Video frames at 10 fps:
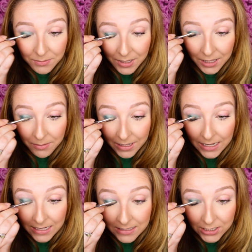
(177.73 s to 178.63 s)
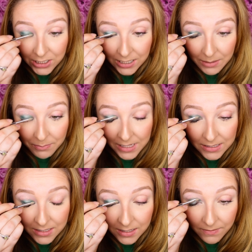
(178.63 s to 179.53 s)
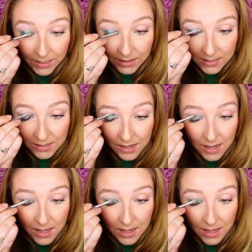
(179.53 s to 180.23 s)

really what it is. It's just like pieces of like this